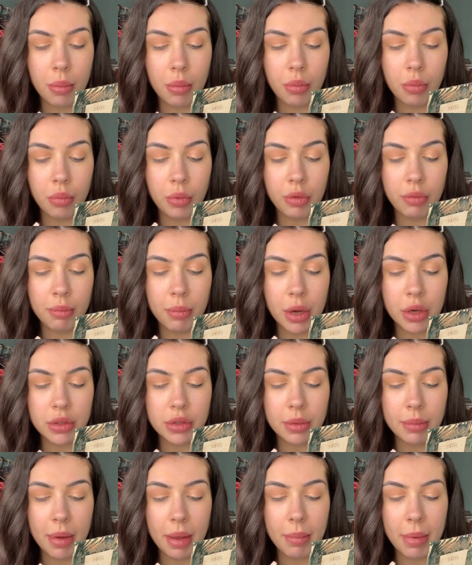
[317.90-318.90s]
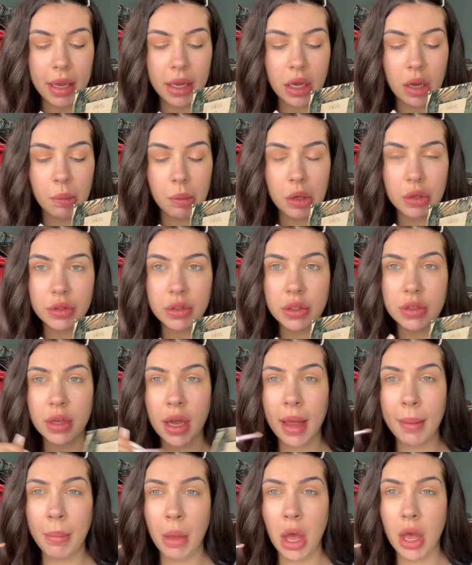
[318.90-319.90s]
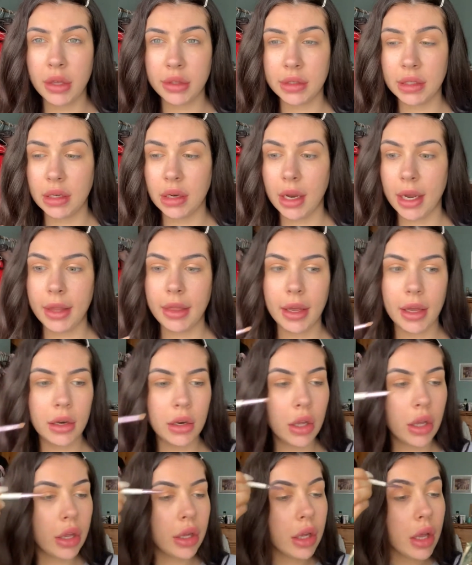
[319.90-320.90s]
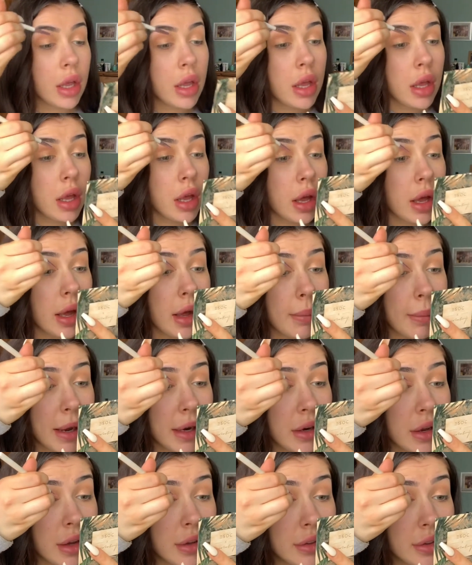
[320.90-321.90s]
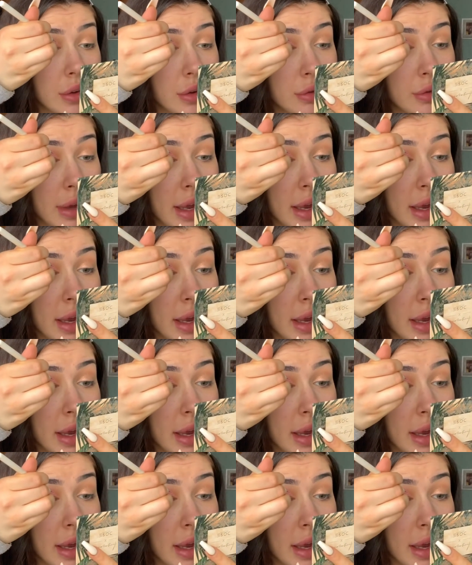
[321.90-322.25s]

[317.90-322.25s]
with most of my makeup looks because I personally like that look. I know it's not for